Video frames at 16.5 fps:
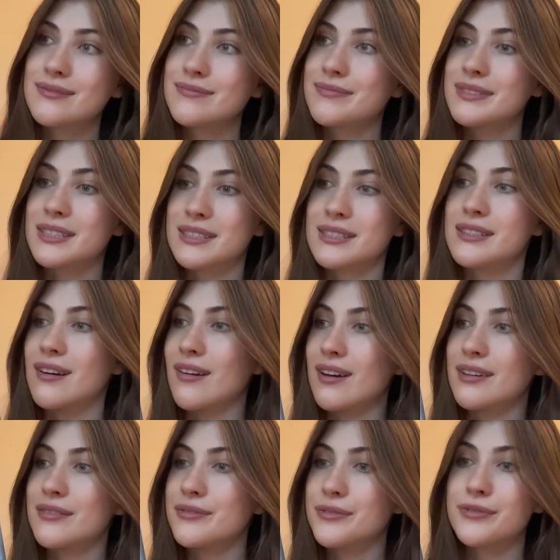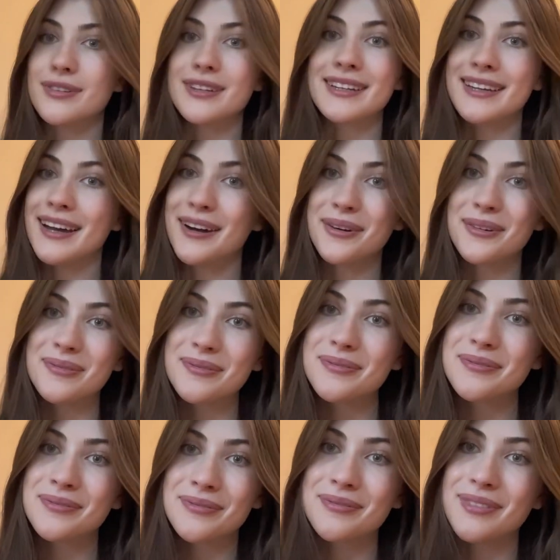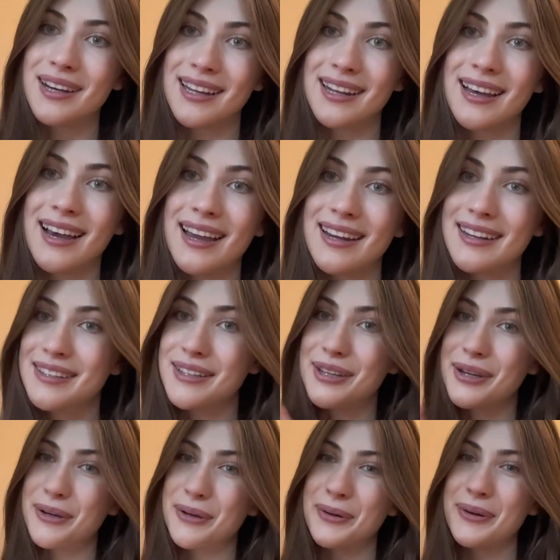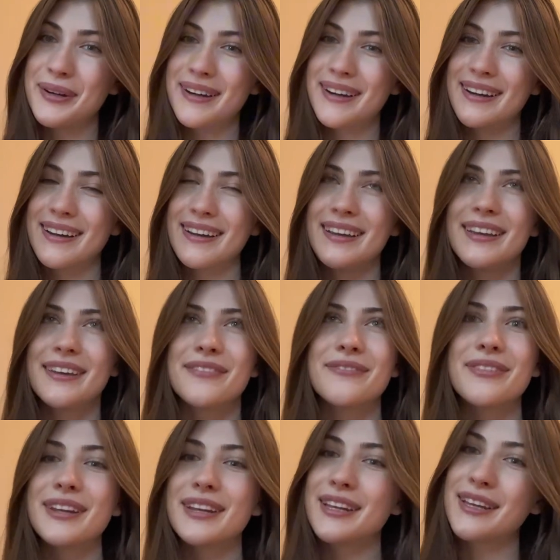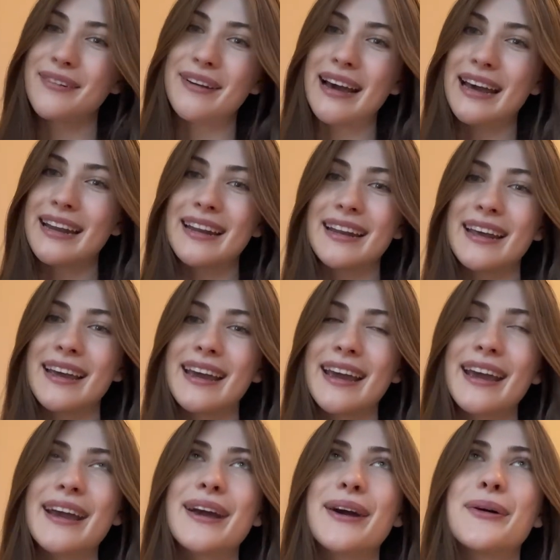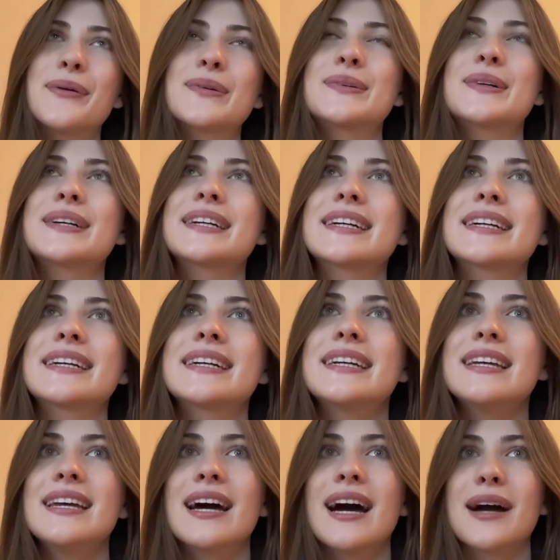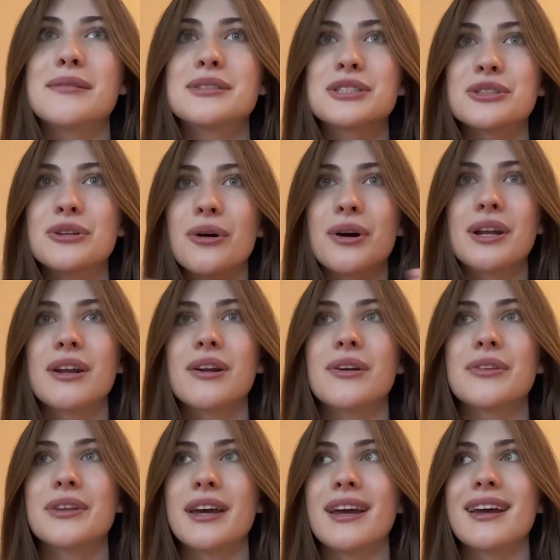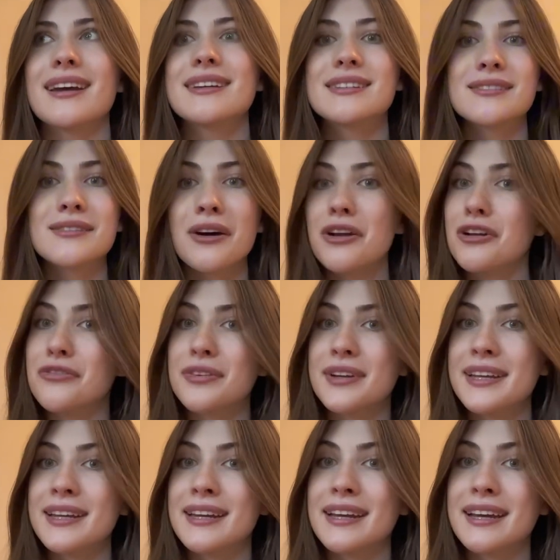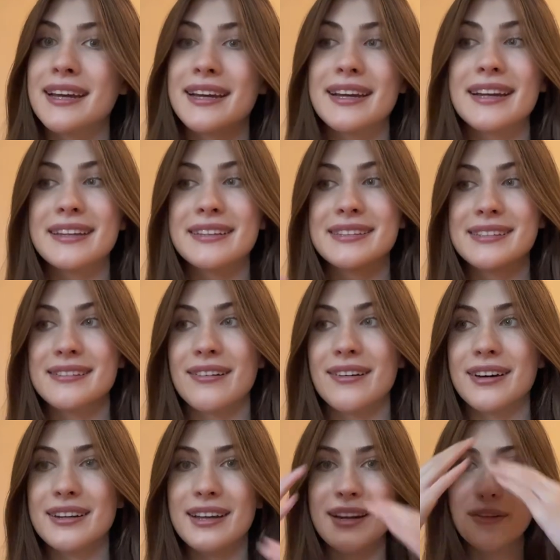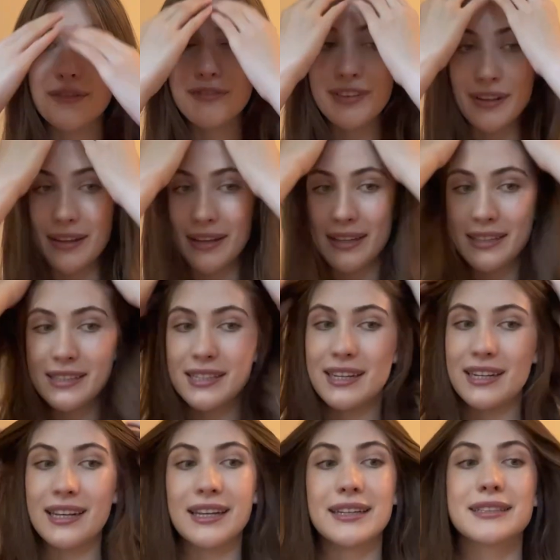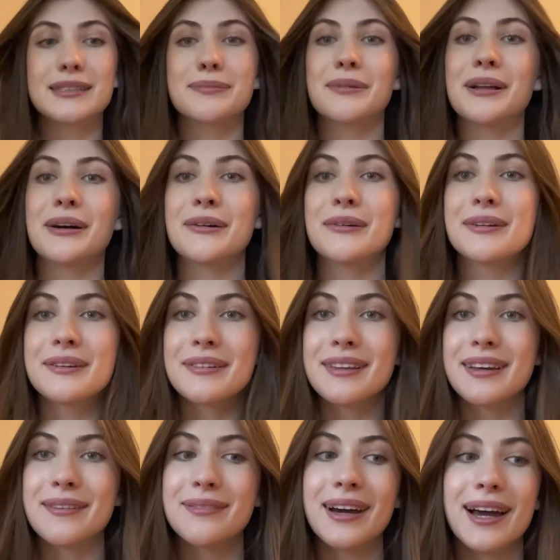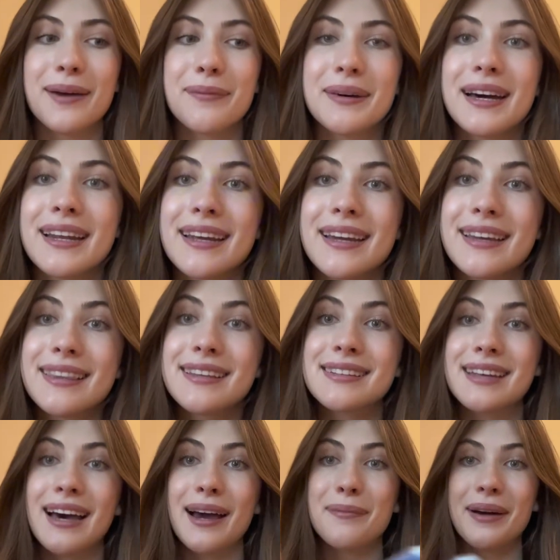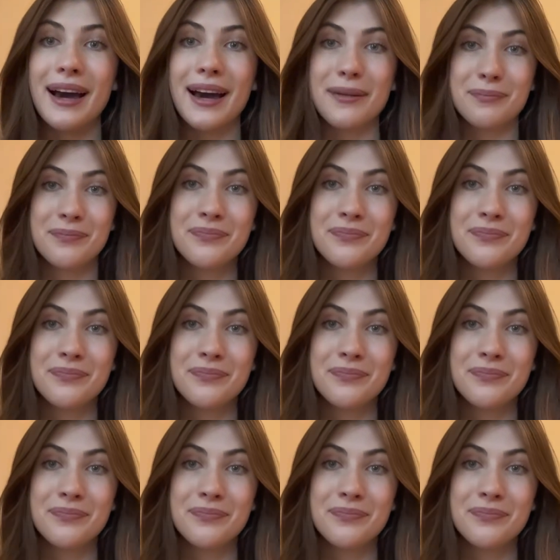does not freak out when I do video editing or I'm just on it all day. It's not overheating. I don't feel like it's gonna explode like my iPad. And this iPad